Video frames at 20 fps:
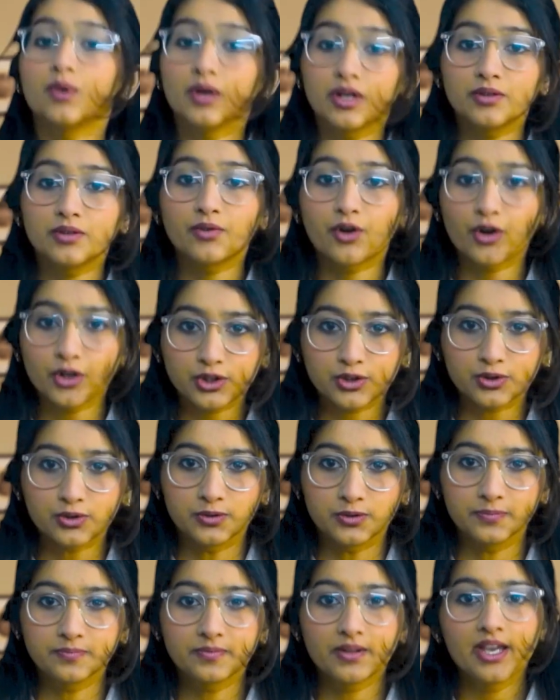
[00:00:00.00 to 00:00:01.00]
World War II.
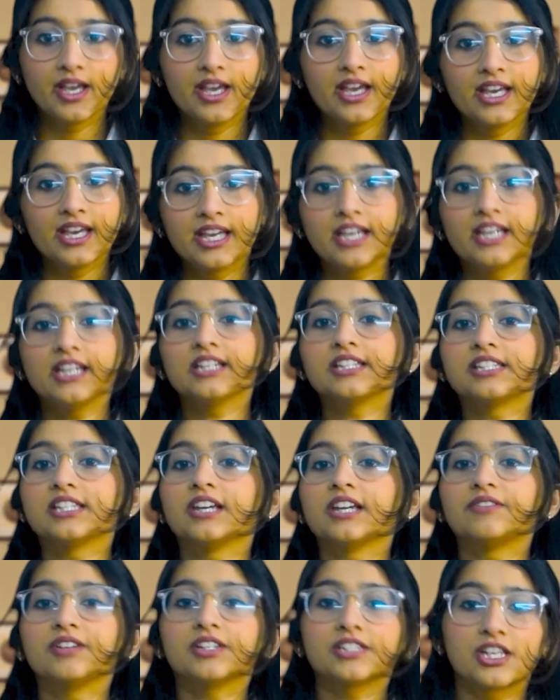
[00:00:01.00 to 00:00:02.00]
He
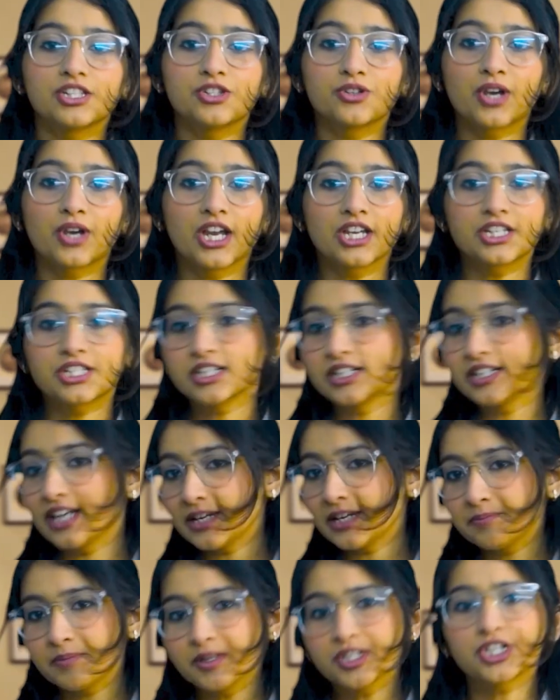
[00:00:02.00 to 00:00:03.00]
received his education
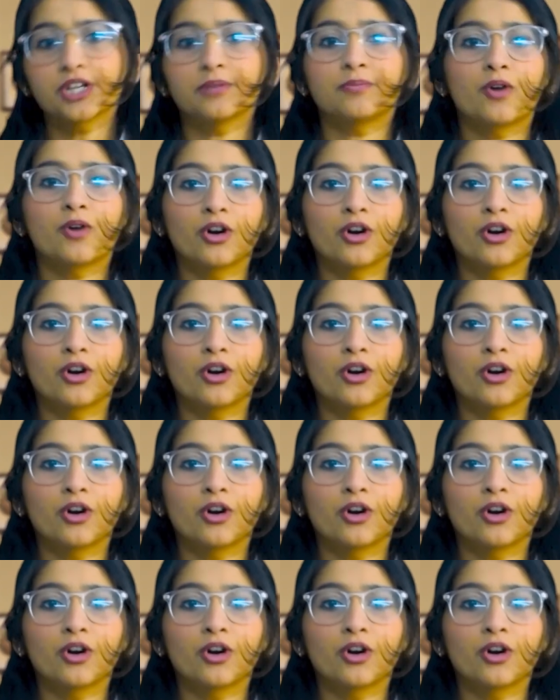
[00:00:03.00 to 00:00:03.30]
at Bishop